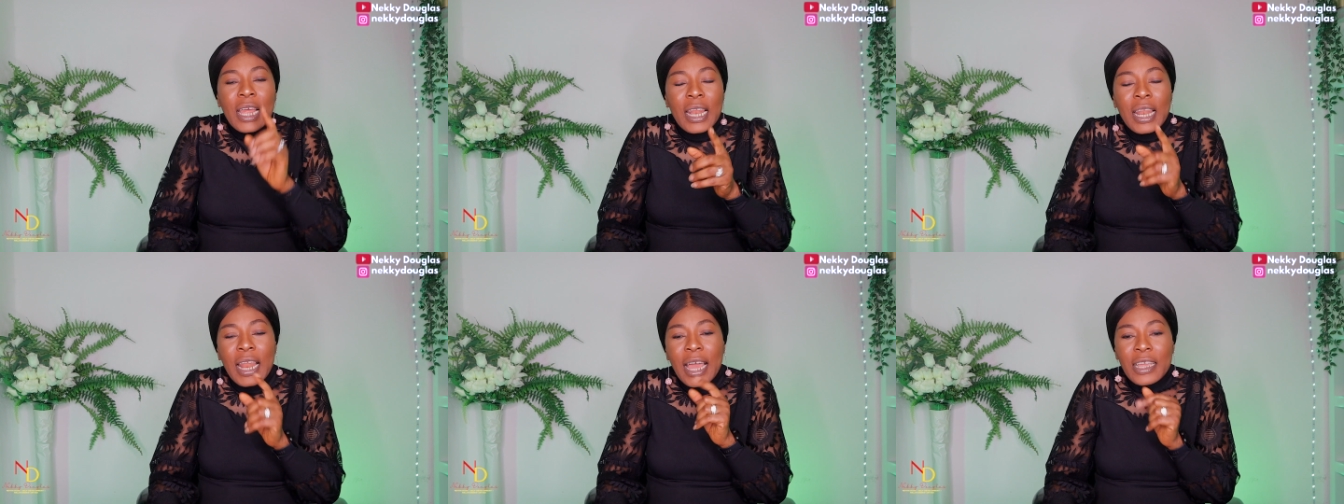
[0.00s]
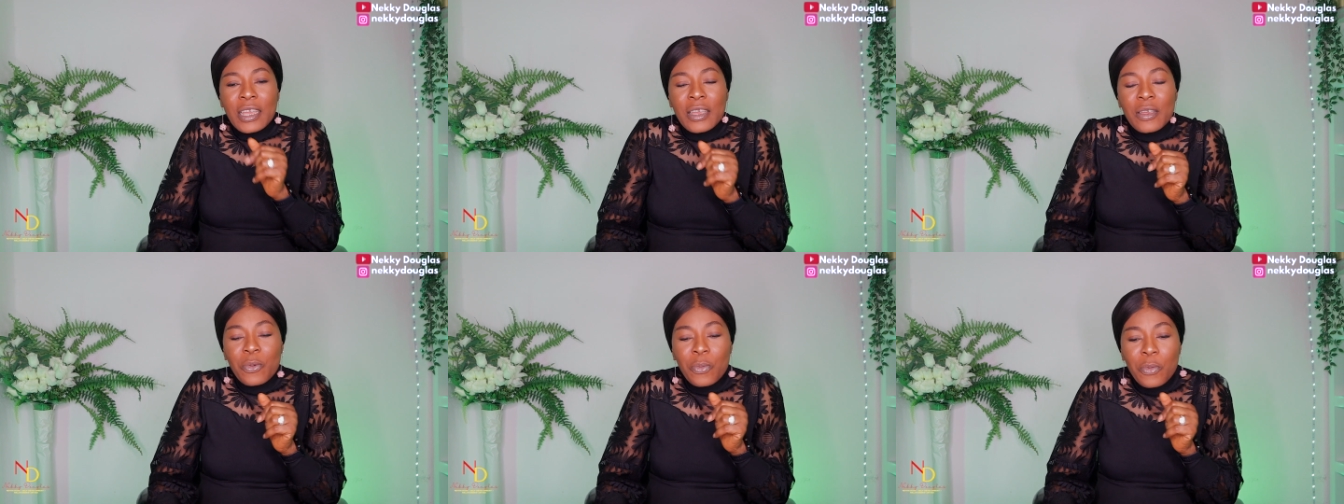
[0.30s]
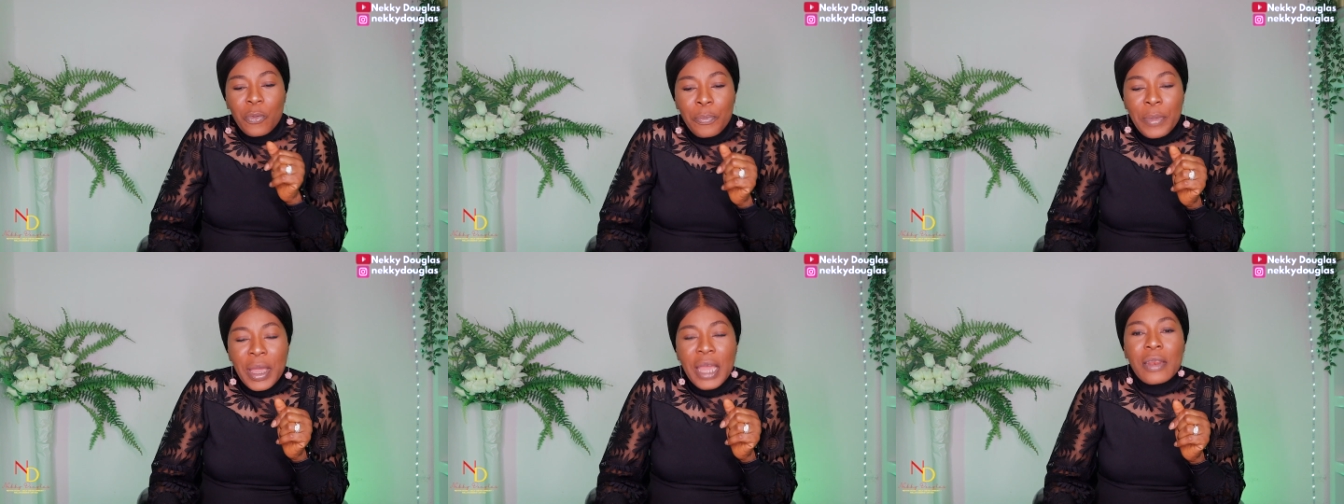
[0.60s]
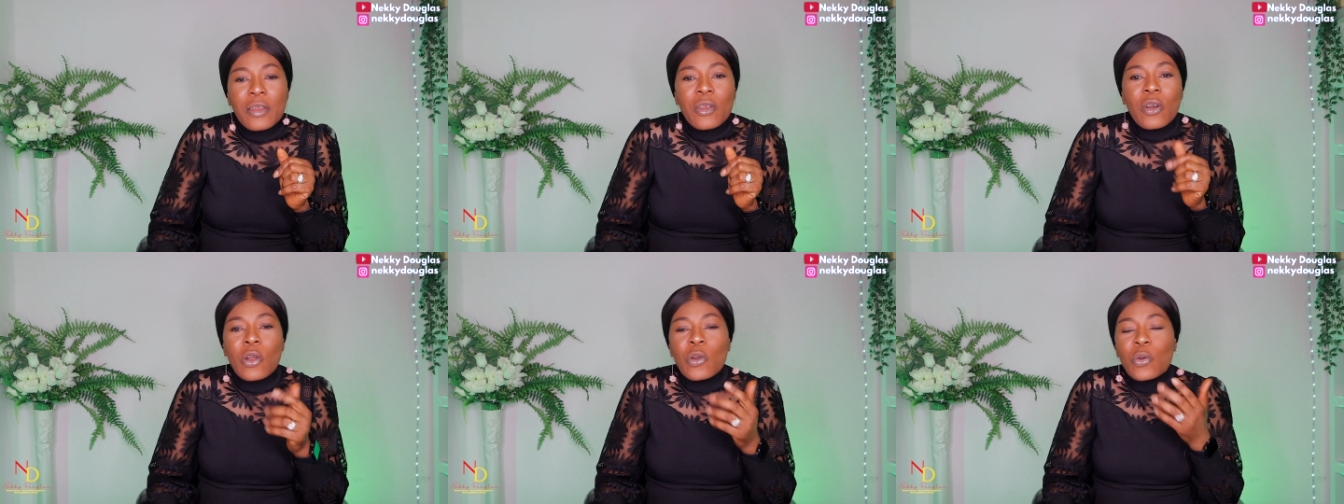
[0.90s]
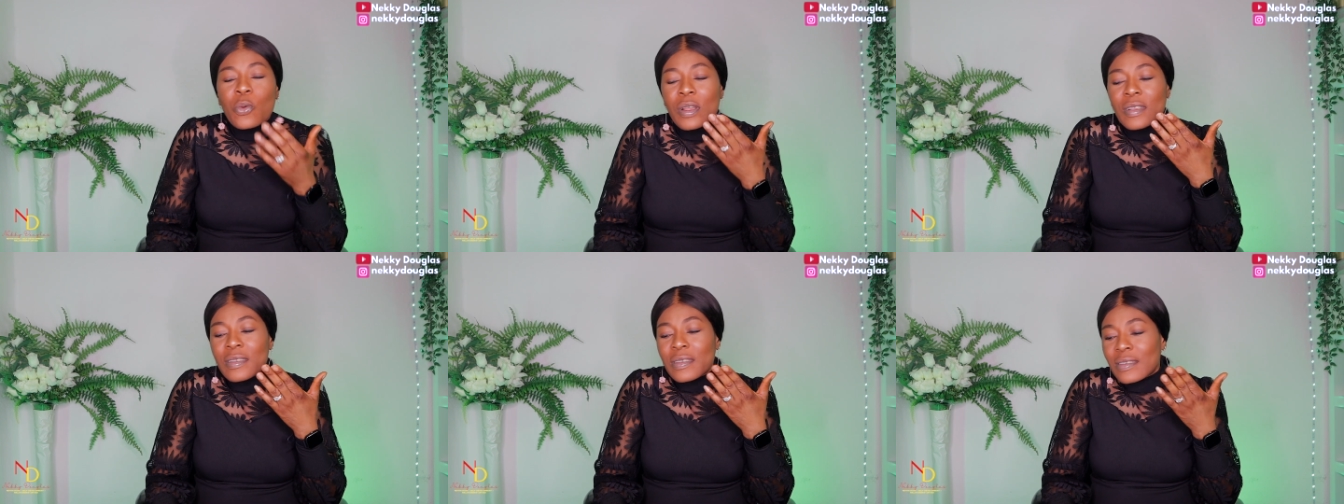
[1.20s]
Like men
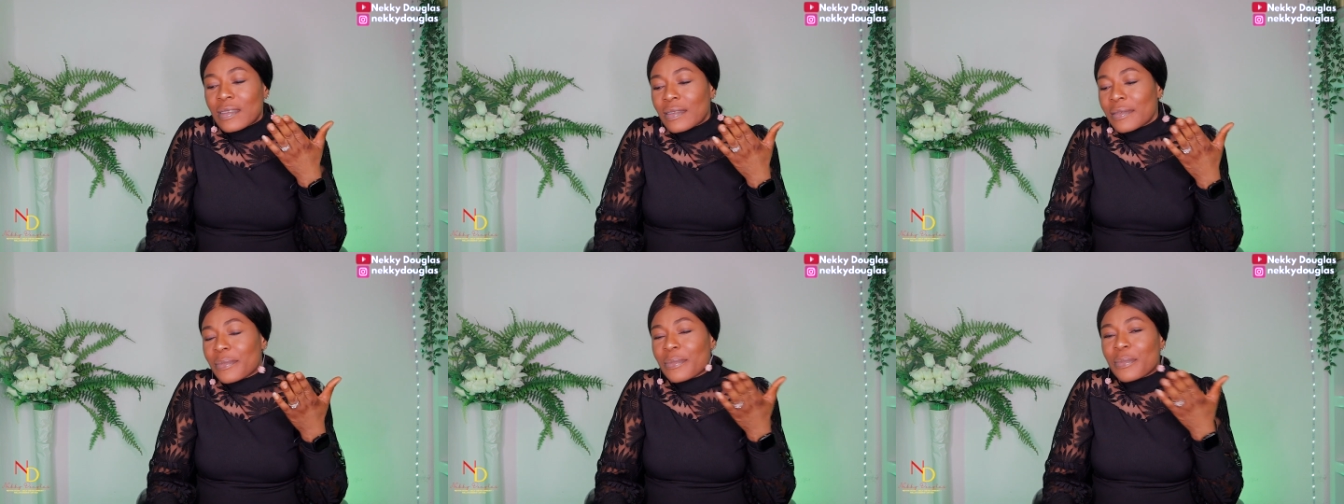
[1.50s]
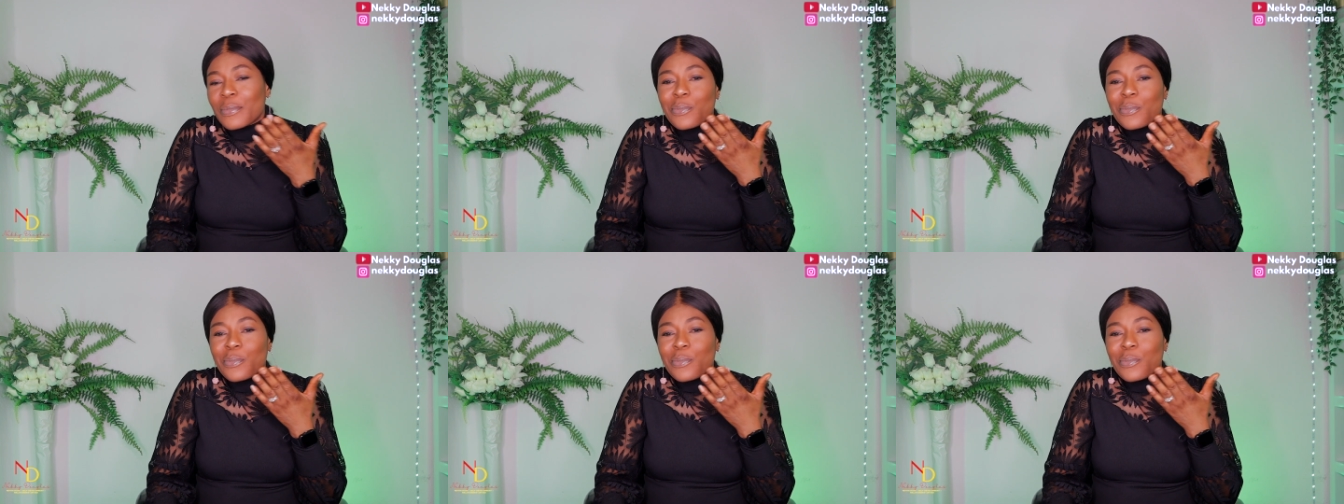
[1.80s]
always